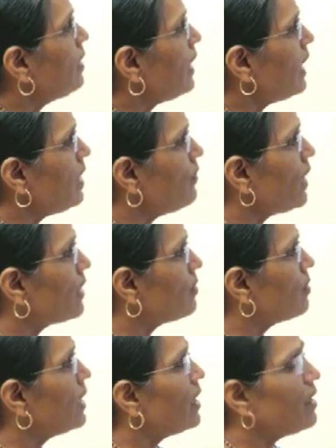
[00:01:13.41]
n
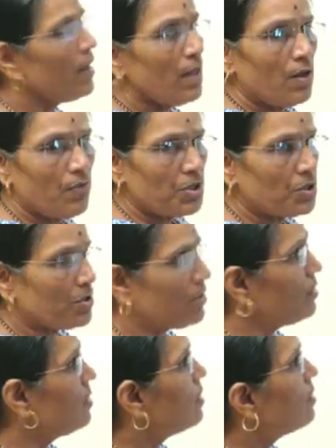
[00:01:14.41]
factorial equation,
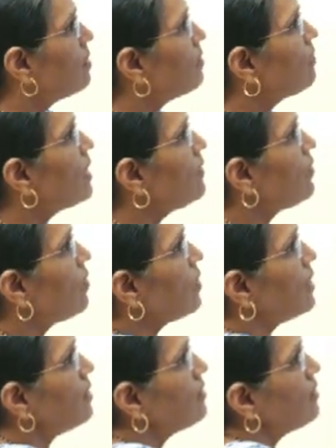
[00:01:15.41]
one for